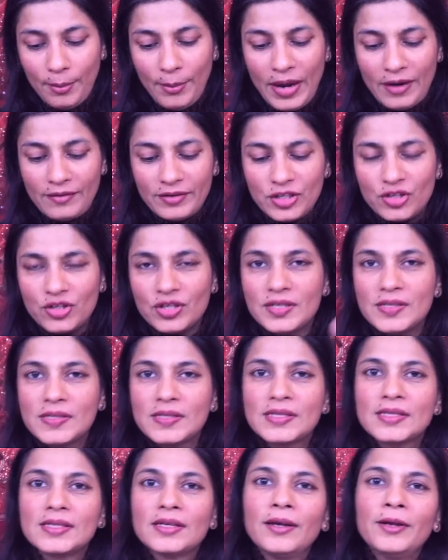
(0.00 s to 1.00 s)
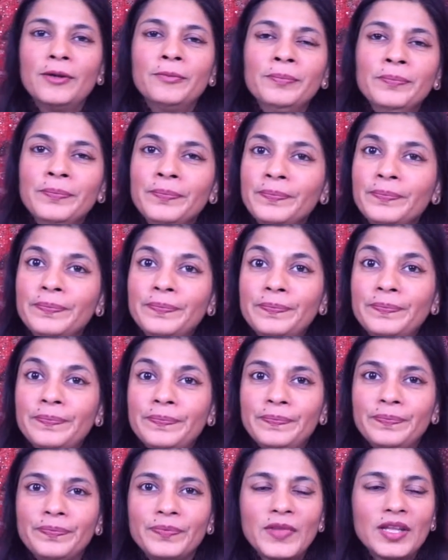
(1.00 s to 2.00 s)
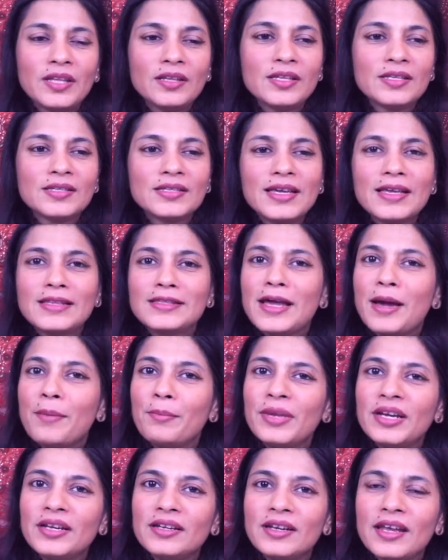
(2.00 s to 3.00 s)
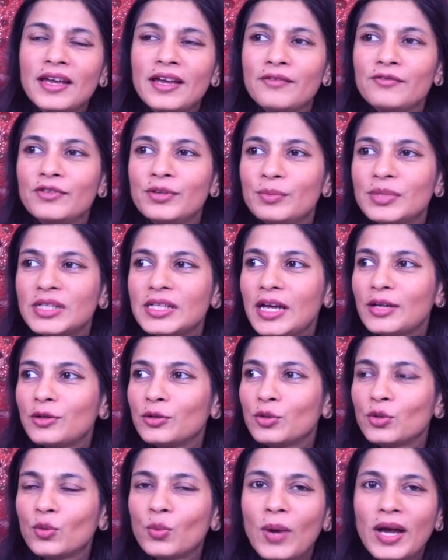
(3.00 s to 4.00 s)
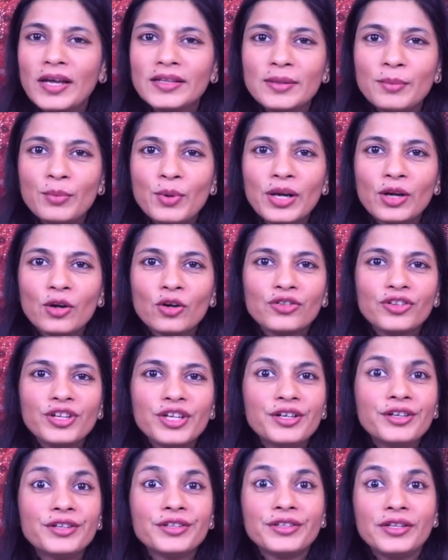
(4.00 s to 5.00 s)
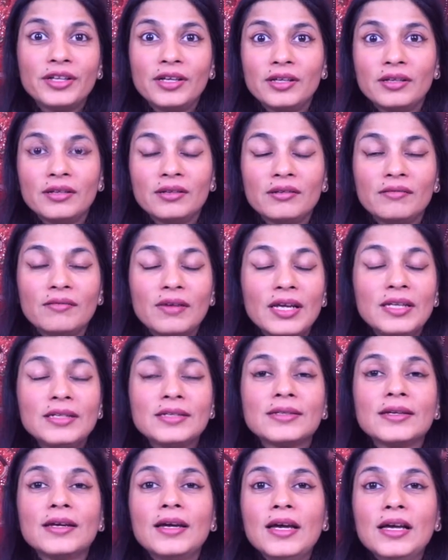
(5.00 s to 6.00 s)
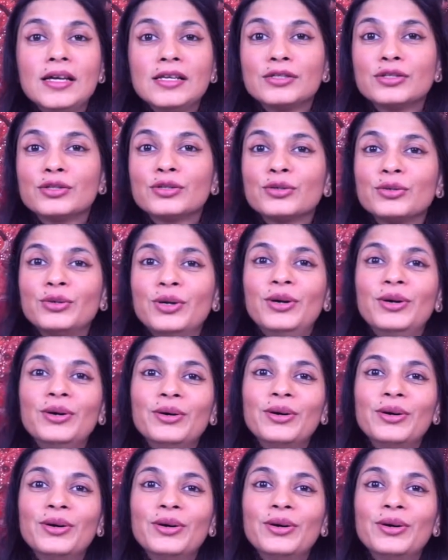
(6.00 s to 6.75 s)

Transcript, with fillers: marriages mm, they say they are made in heaven but i don't know why they break on the earth then right so